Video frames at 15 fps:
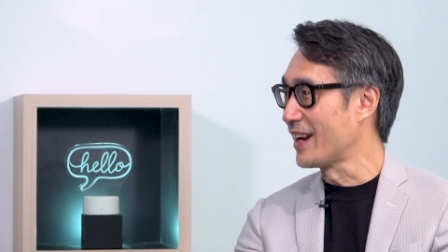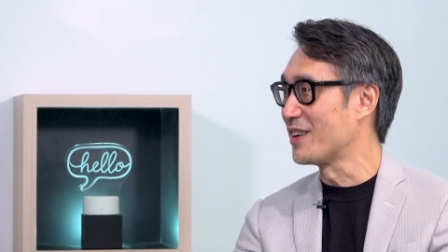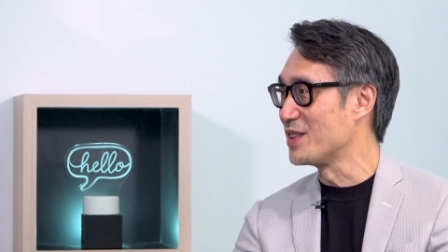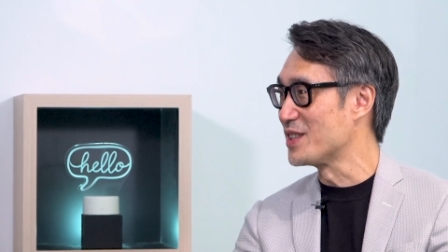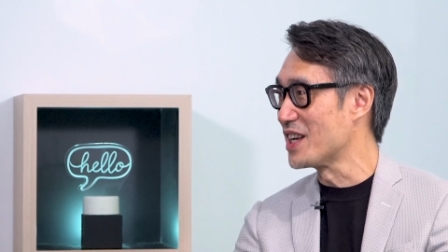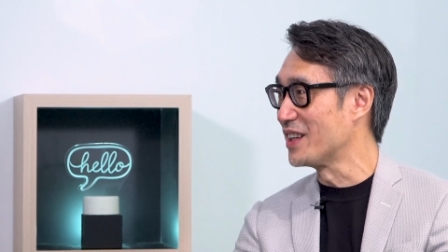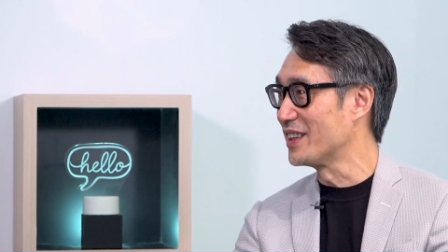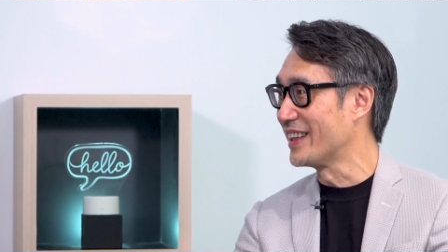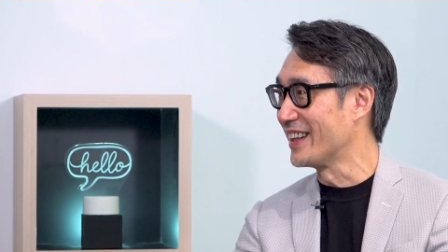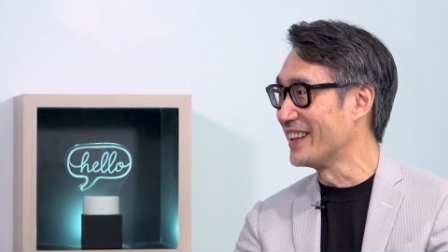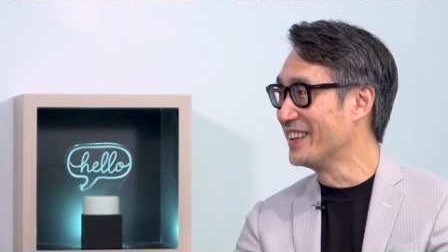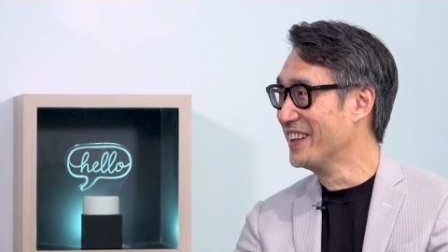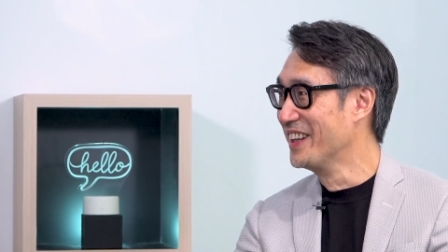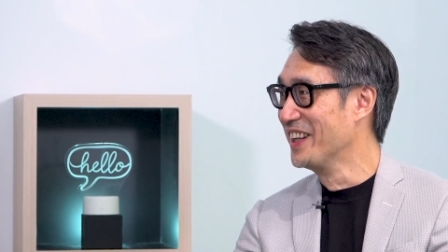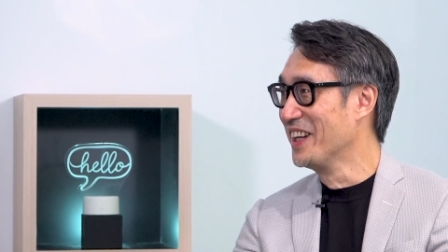consulting
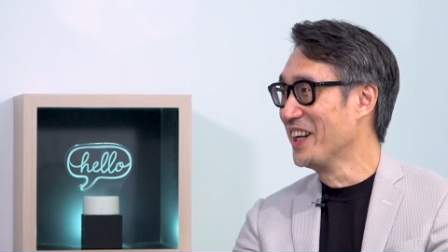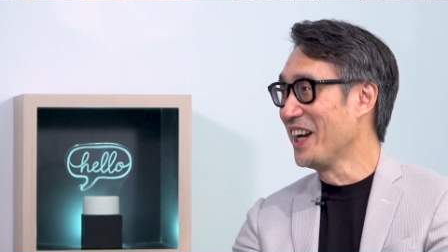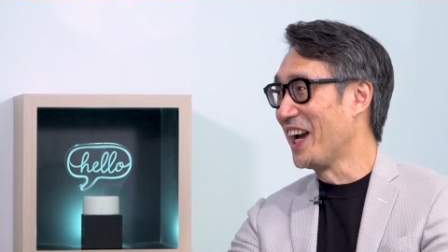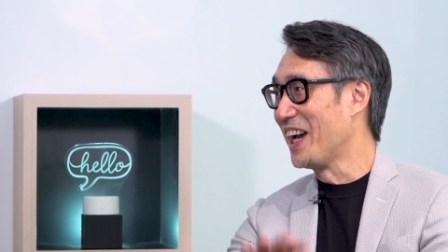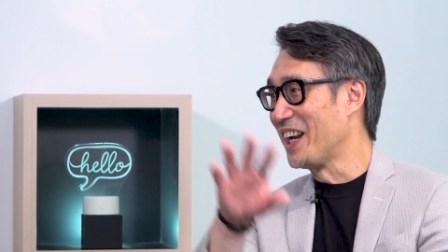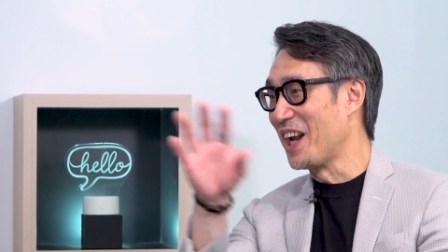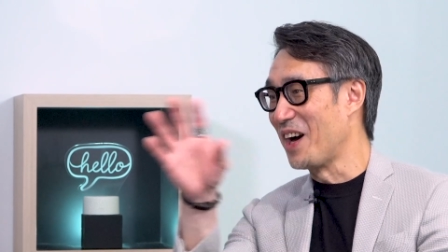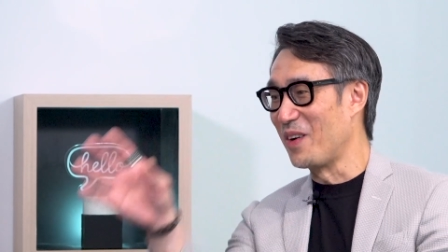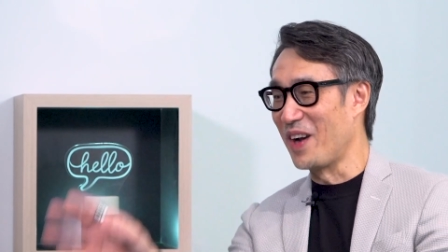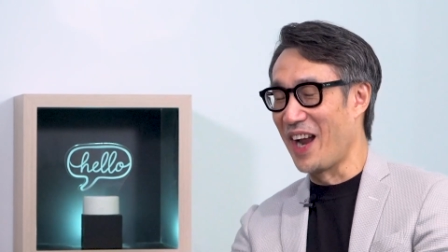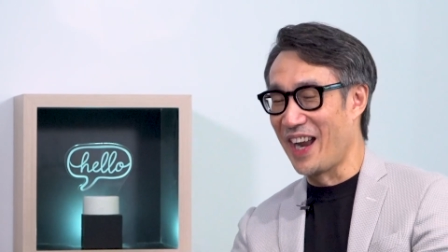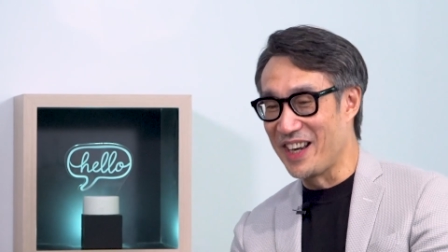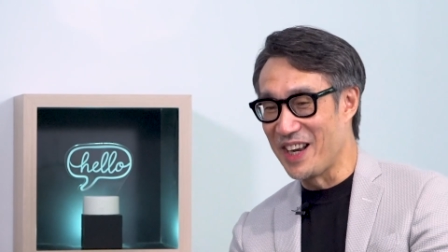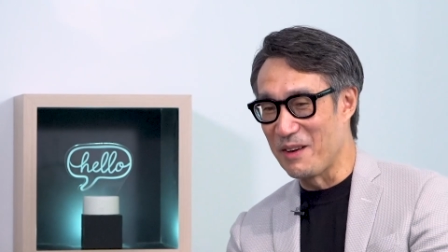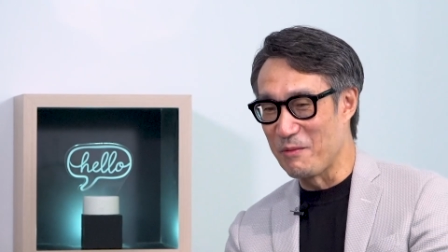and now
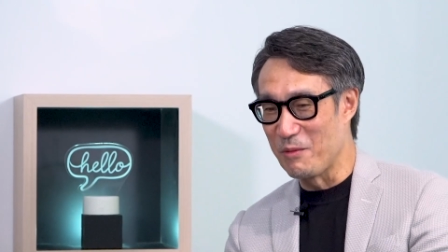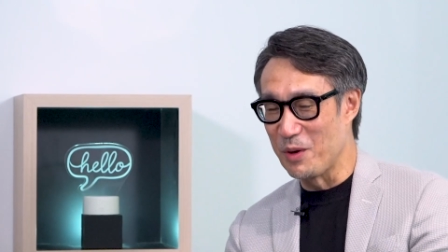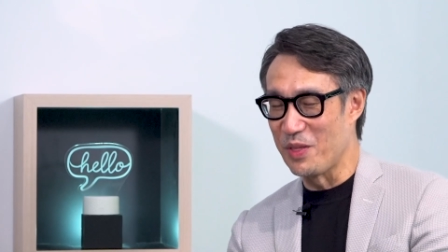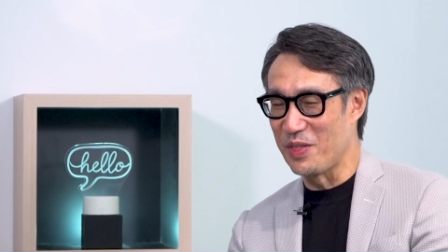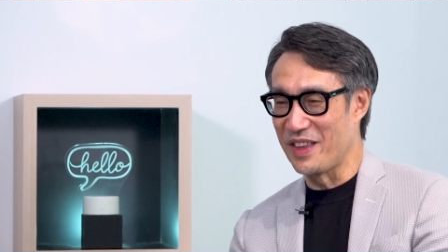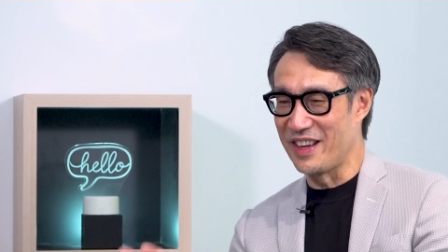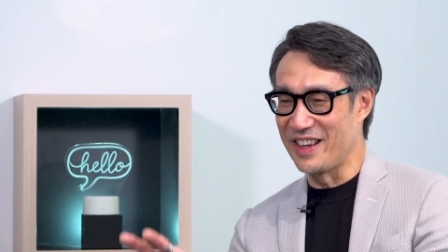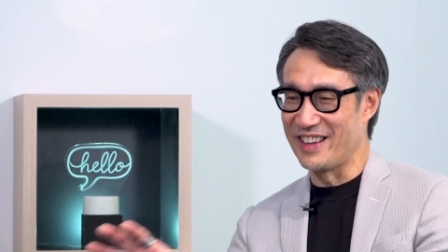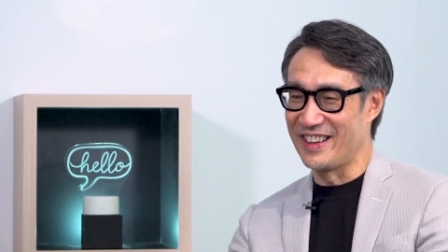end up with uh,